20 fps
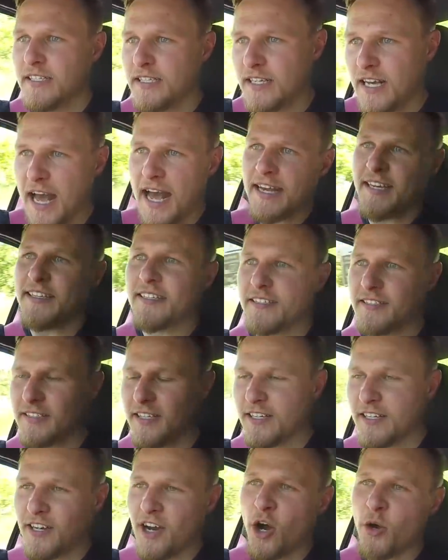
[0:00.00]
and
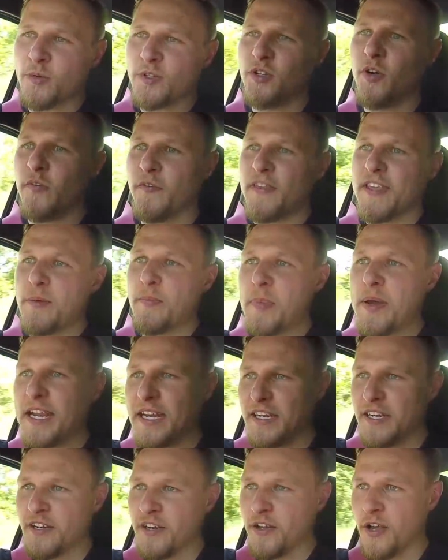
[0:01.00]
I was of the
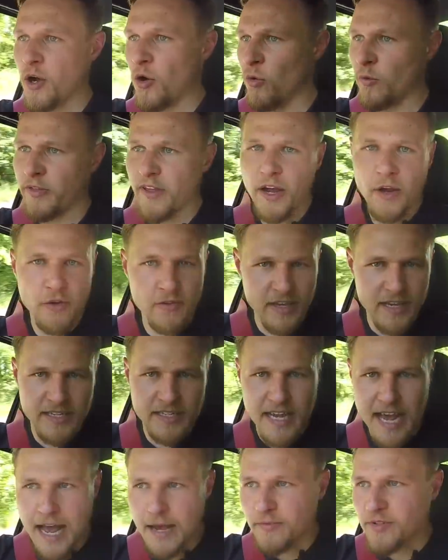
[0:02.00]
opinion that although there's
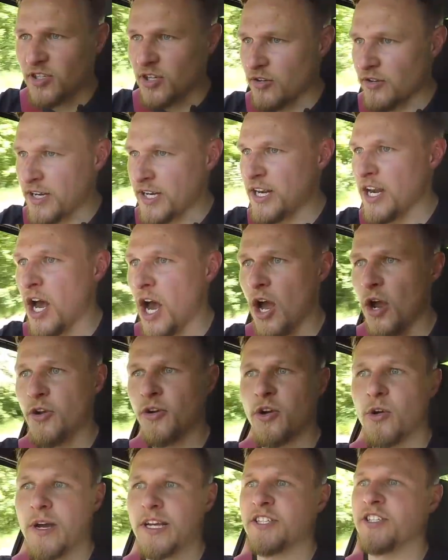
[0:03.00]
absolutely no
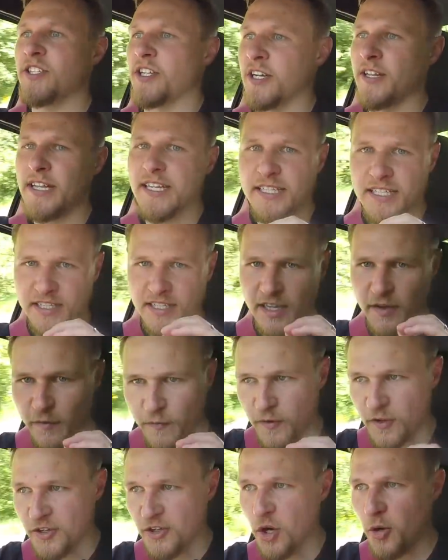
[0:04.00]
question this is a
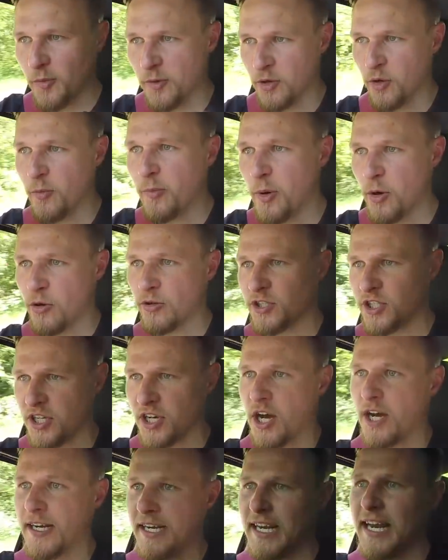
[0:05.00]
phenomenal Porsche
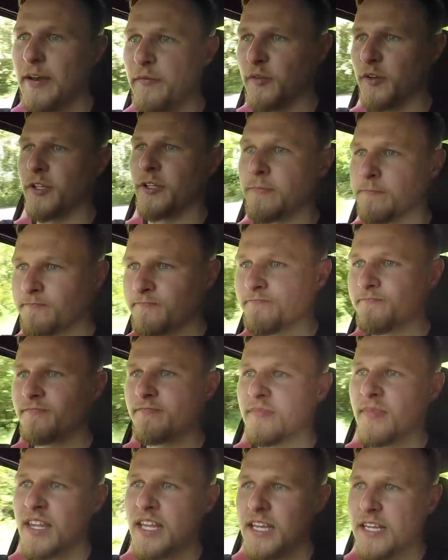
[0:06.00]

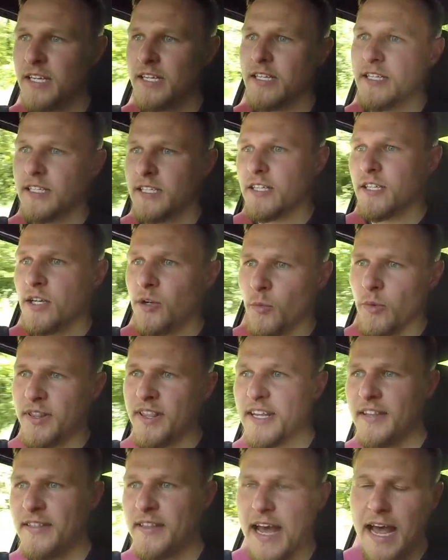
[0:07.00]
911,
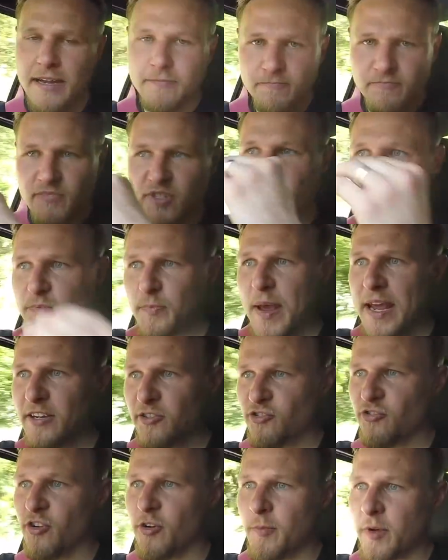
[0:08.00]
within that
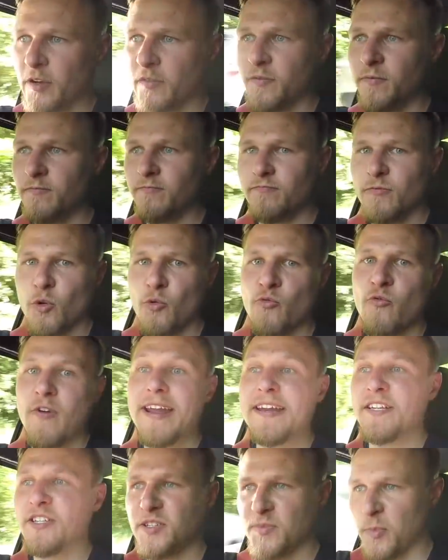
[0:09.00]
spectrum of
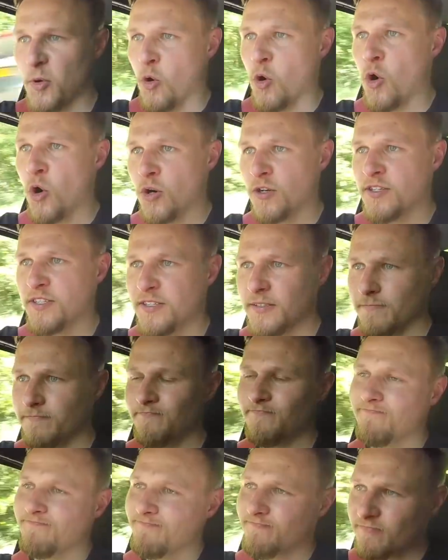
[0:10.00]
Rennsports,
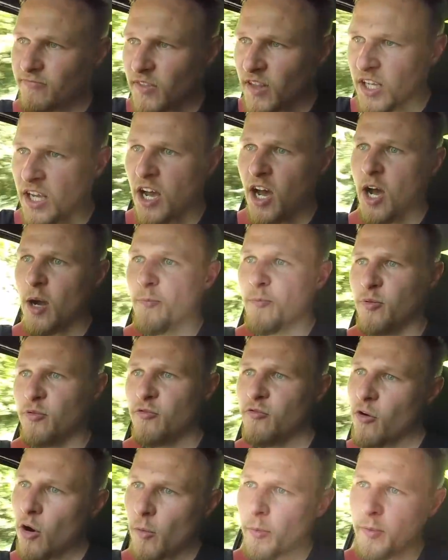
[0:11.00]
the car
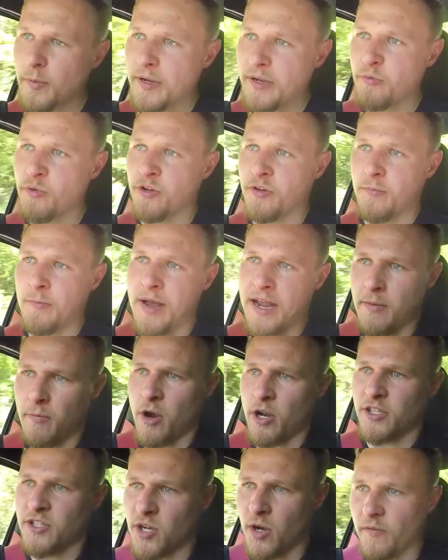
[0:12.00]
probably wouldn't make my
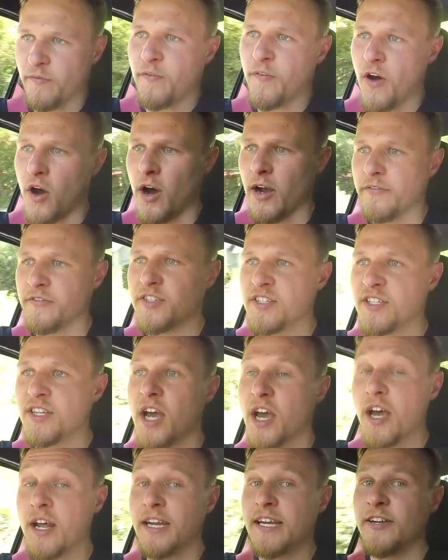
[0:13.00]
top 5,
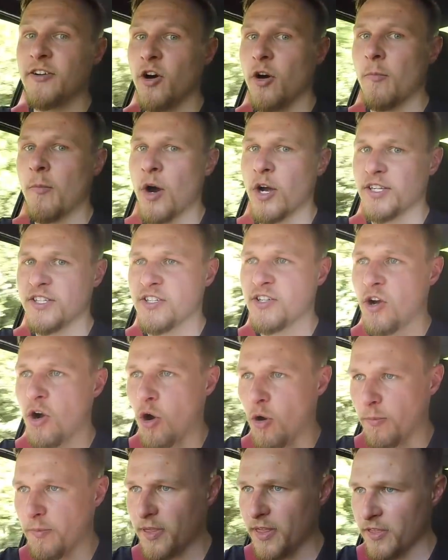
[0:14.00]
certainly not my top
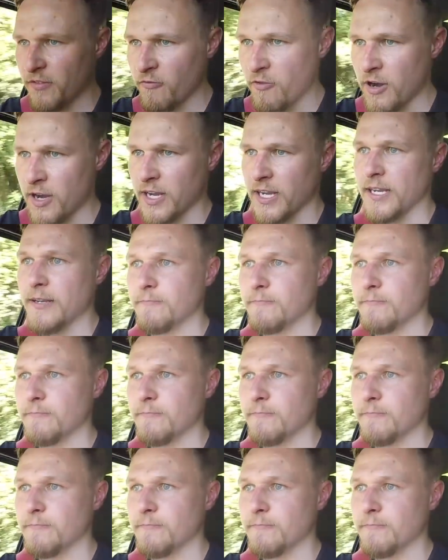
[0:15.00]
3.